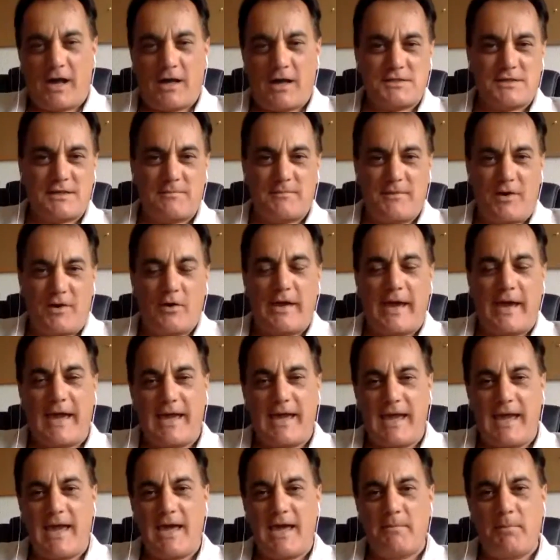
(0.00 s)
Awesome.
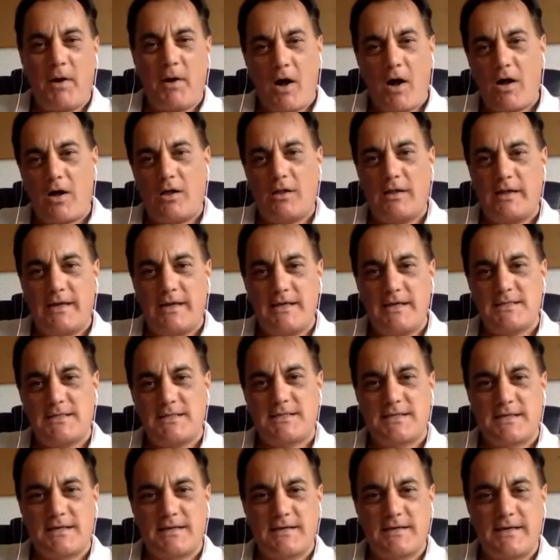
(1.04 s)
Okay. And Paul
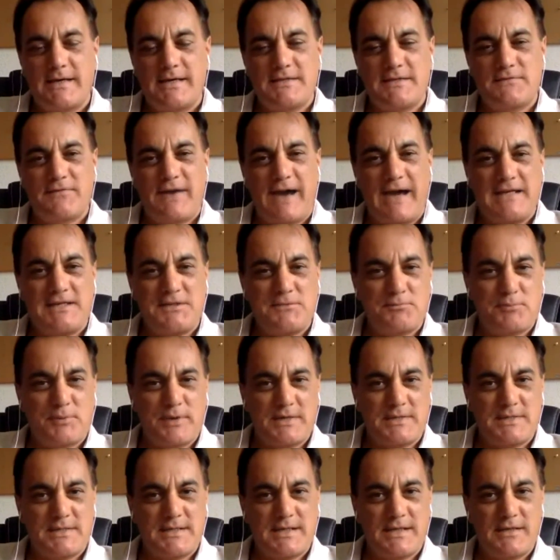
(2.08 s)
is the is vice
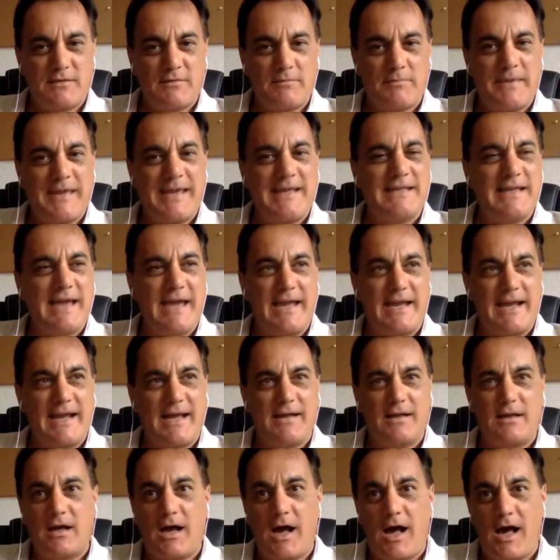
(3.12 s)
president of big data
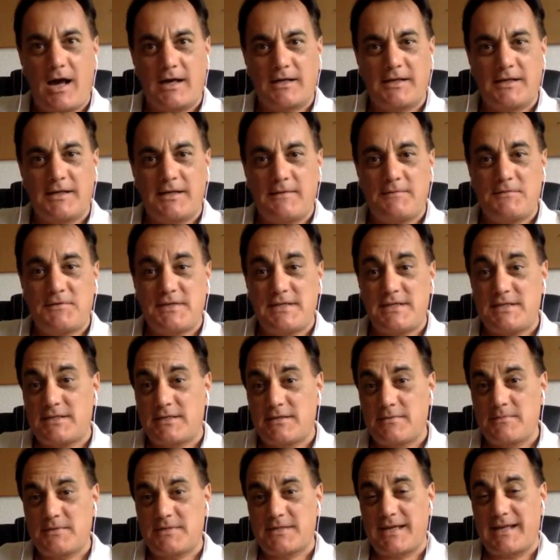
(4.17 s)
and cognitive
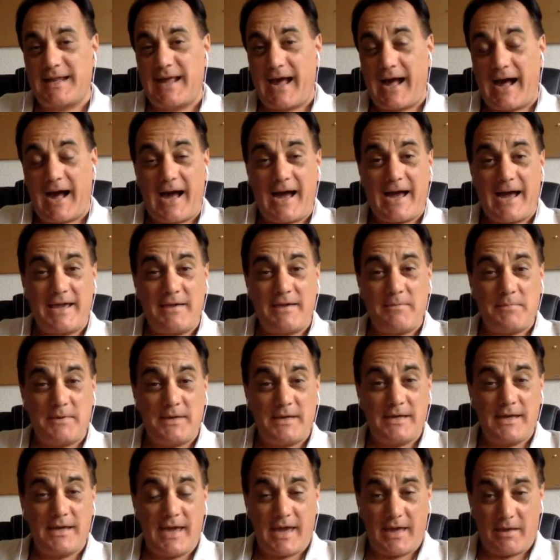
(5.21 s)
systems at
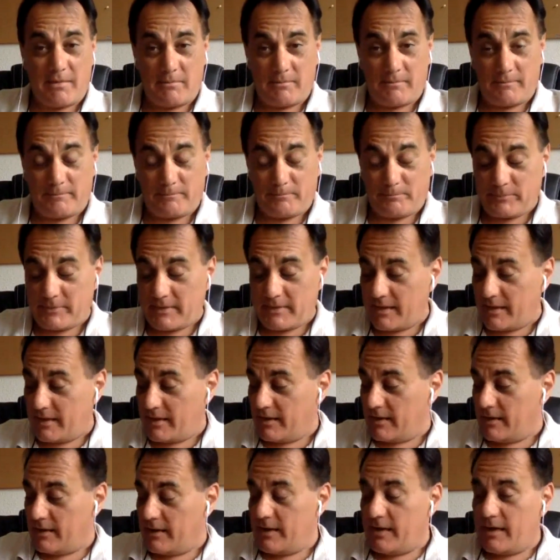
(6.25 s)
IBM.
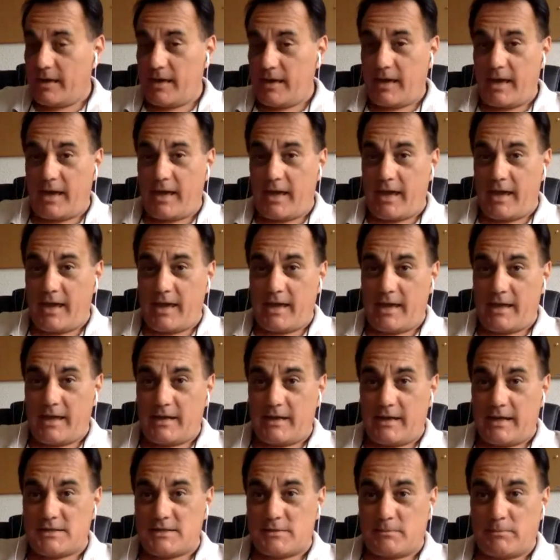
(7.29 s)
And
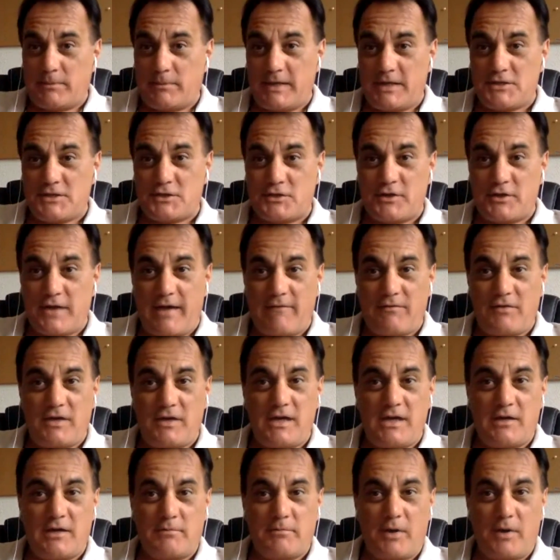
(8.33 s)
it's a pleasure to have you
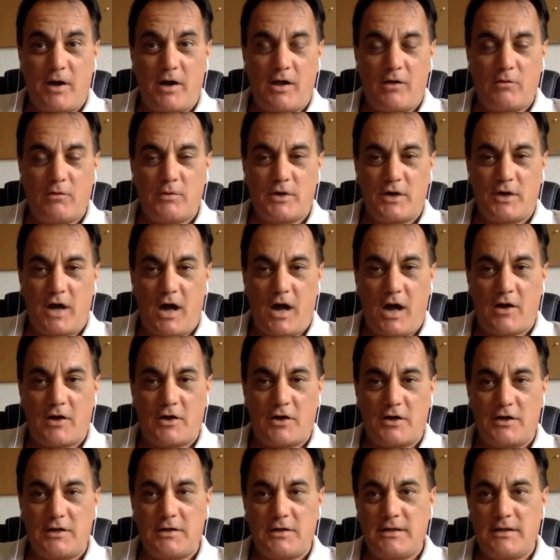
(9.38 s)
here, Paul. We're
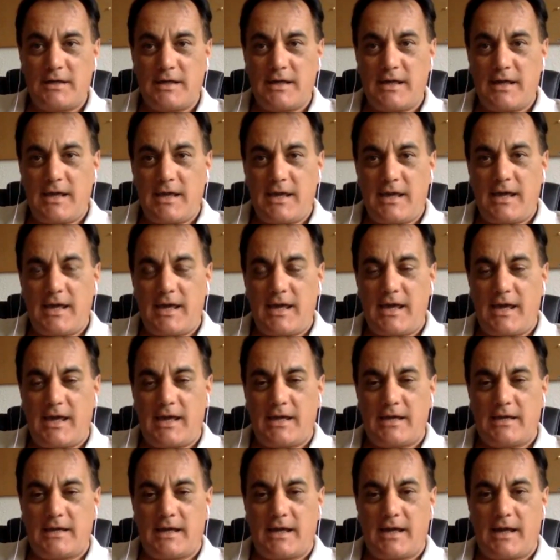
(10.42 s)
honored.
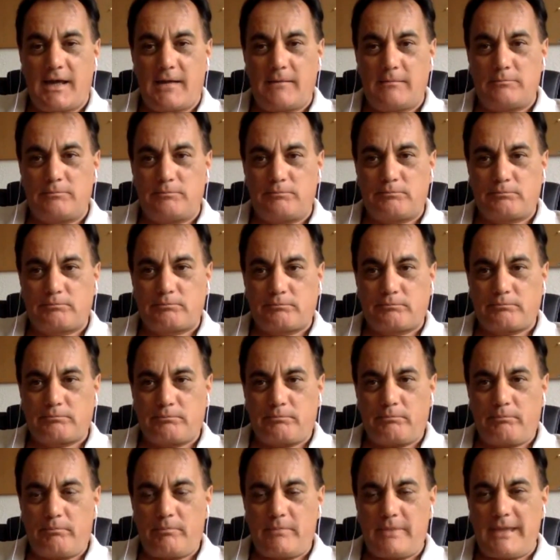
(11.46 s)
And um,
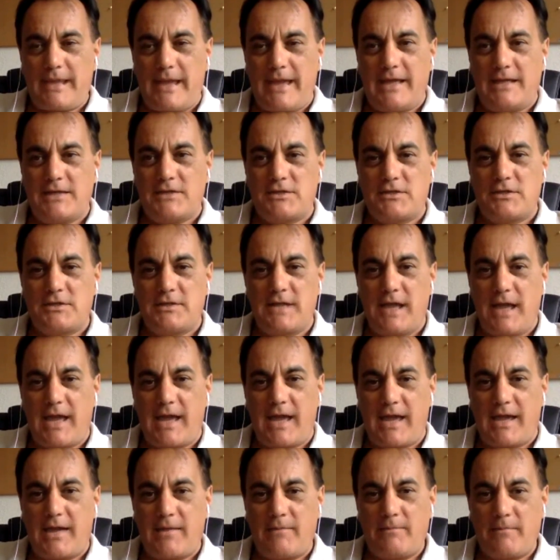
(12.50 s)
and
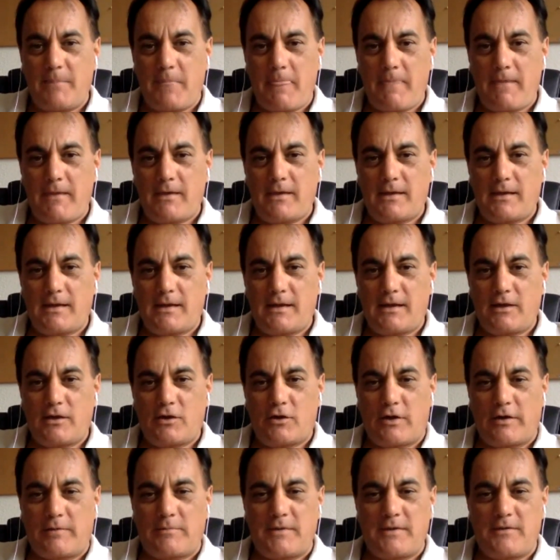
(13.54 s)
today,
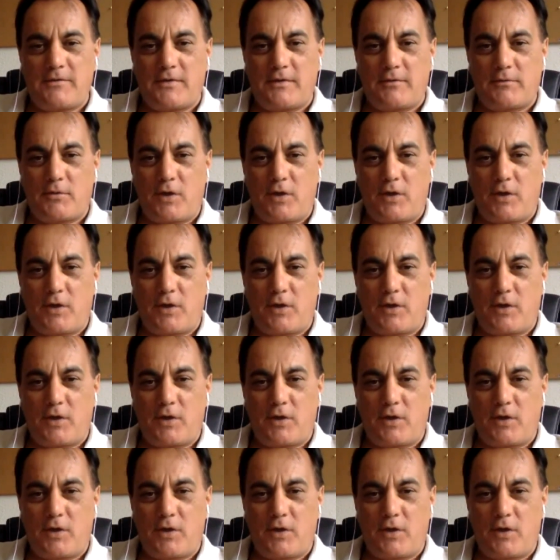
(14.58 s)
correct me if I'm